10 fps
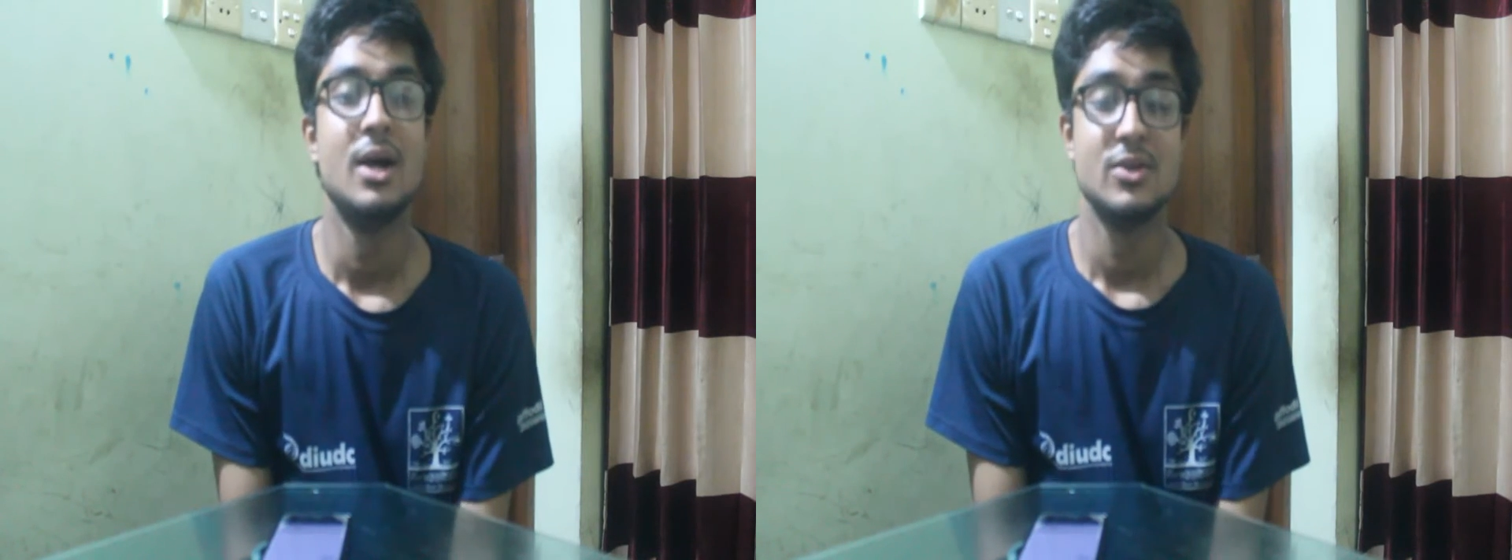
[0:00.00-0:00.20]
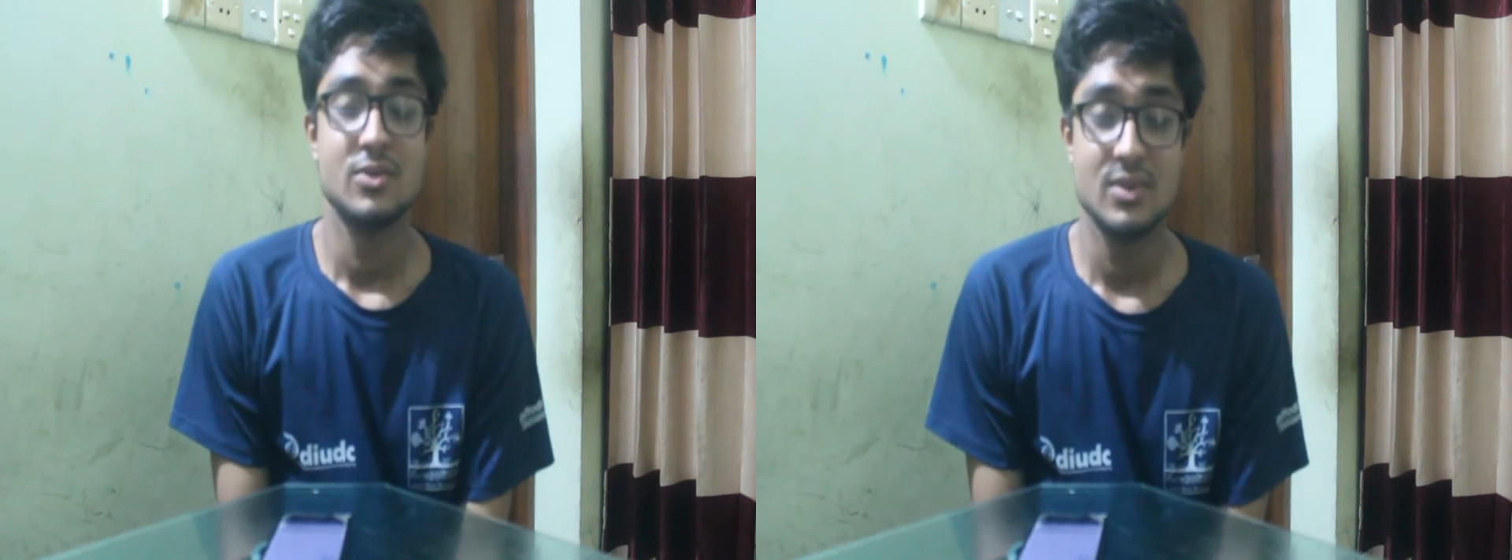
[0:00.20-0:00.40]

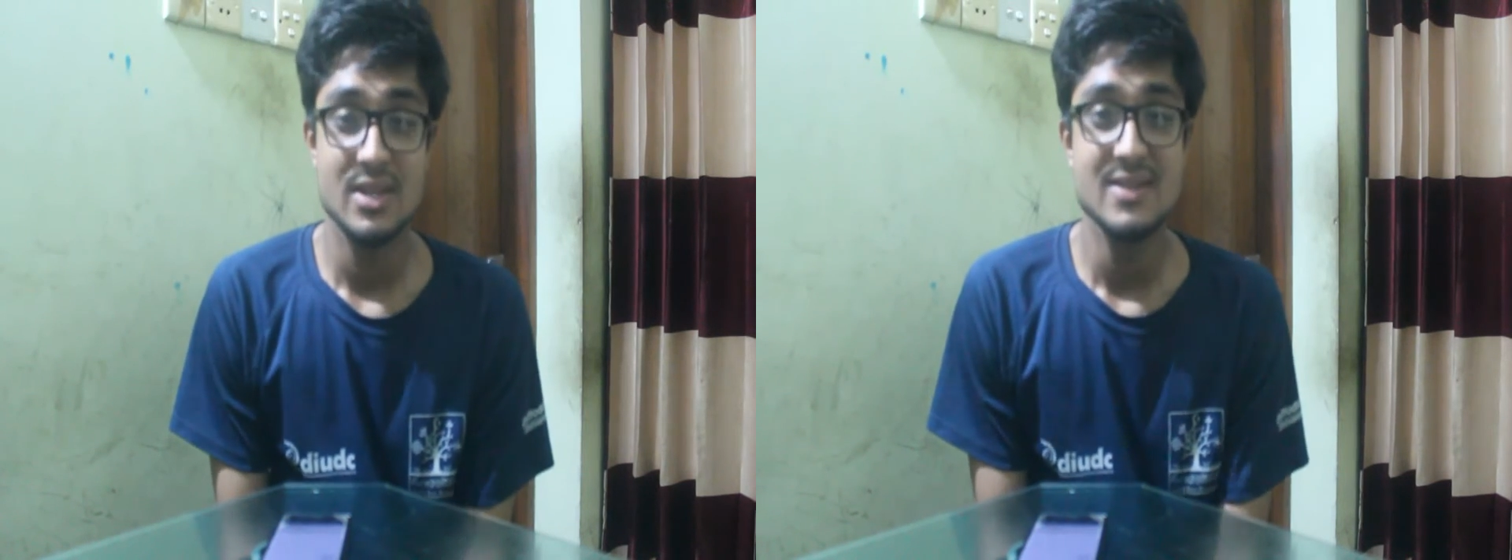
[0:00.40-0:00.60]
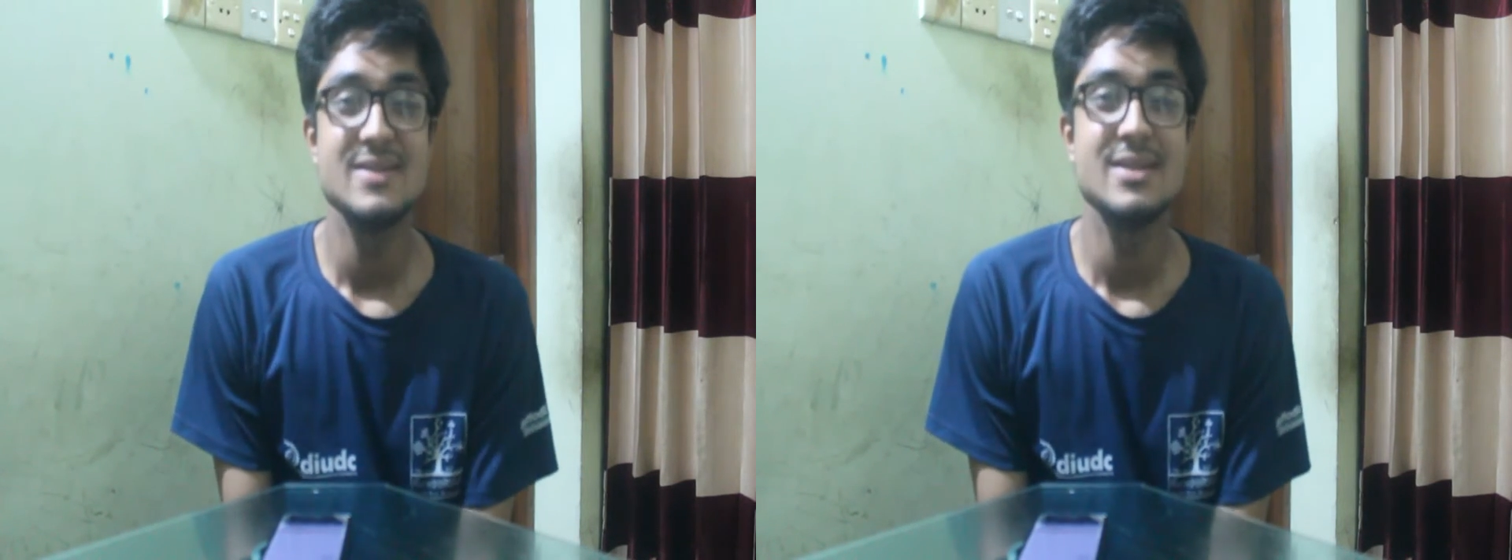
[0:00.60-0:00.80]
So
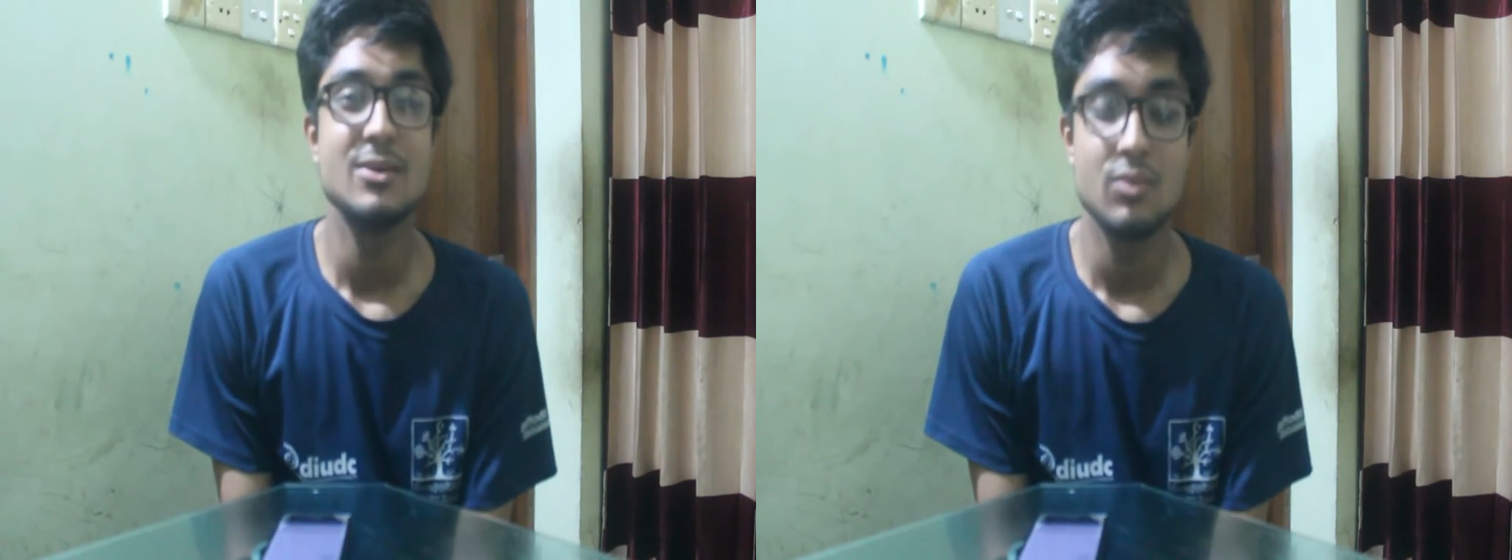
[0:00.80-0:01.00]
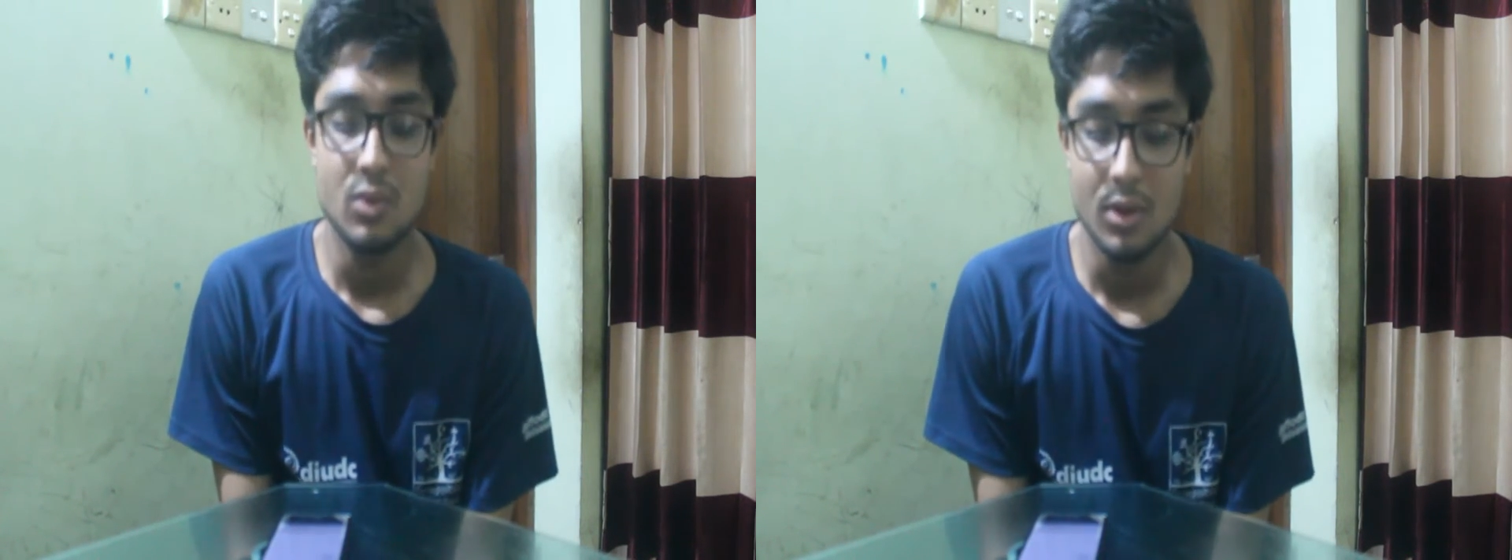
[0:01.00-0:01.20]
this is
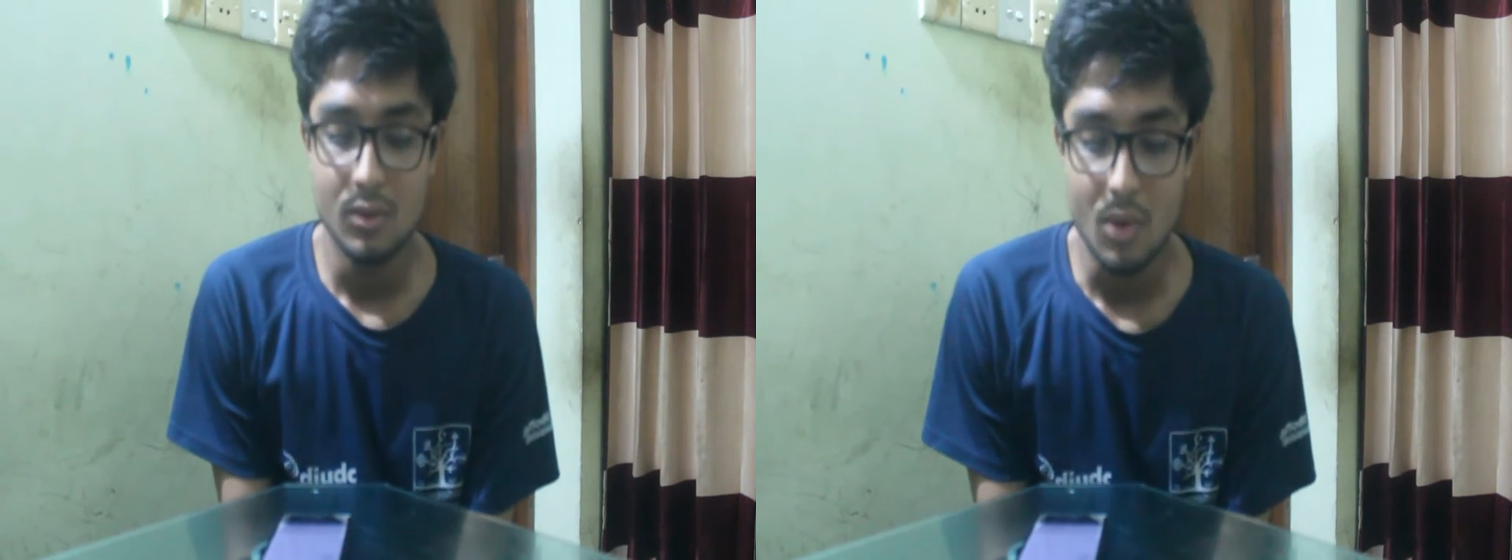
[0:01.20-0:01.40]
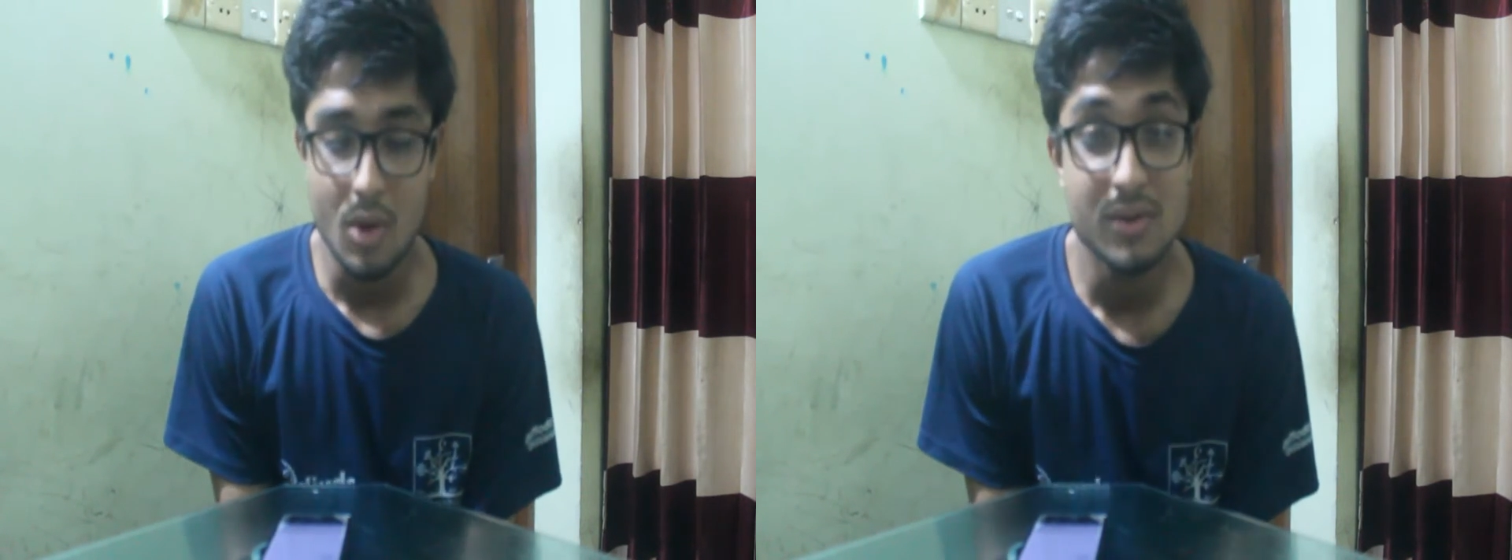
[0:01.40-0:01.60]
the
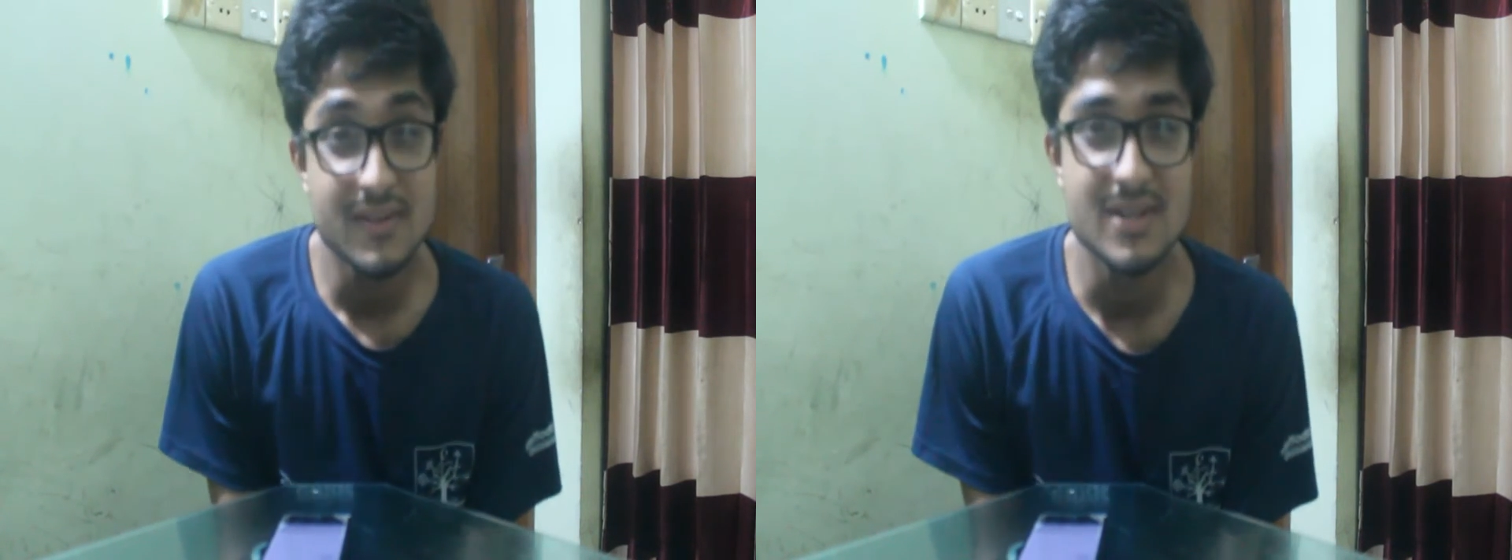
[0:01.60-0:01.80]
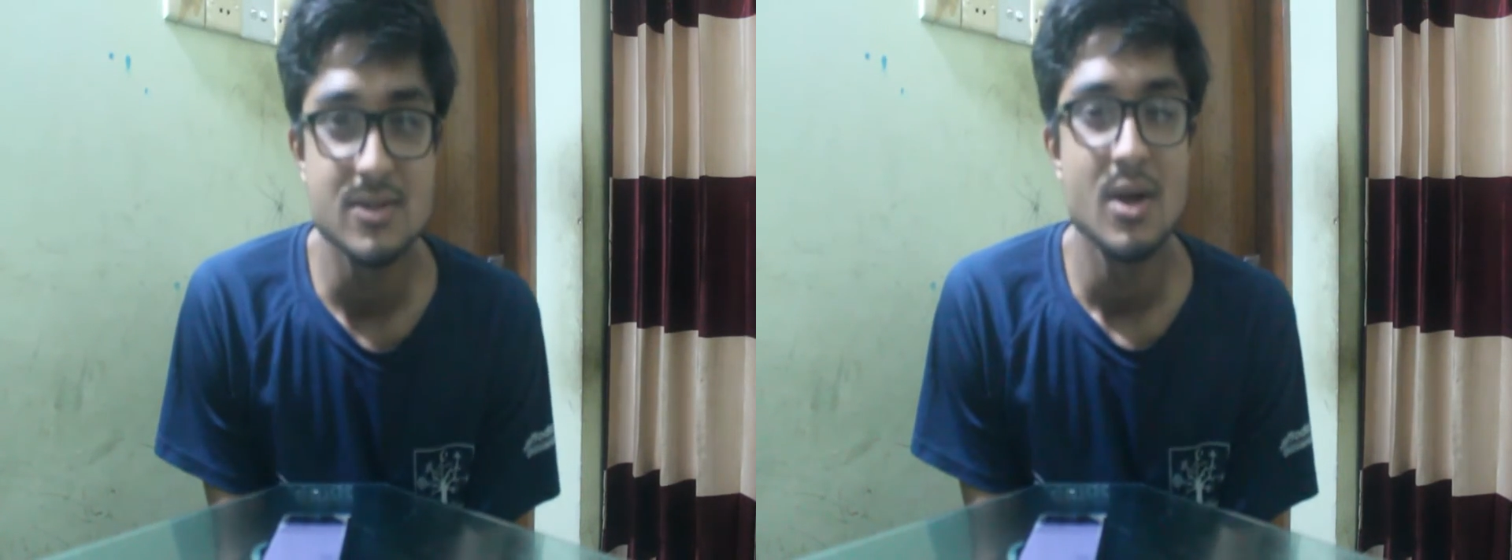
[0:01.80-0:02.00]
all
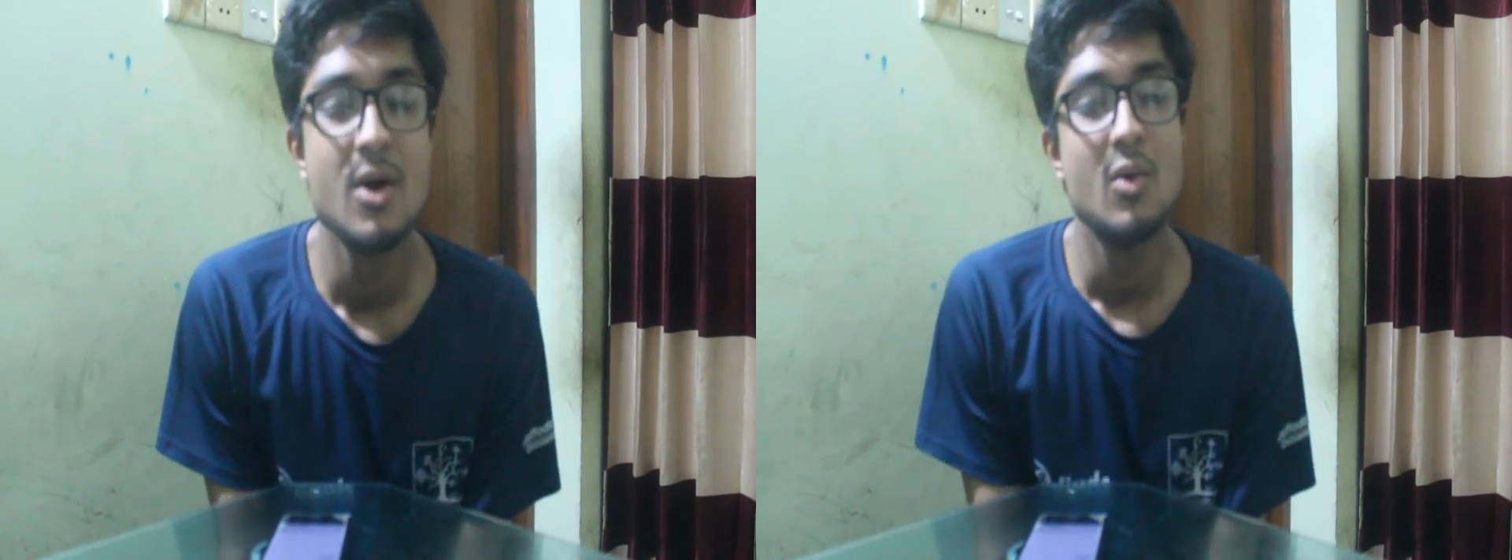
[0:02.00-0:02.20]
C's.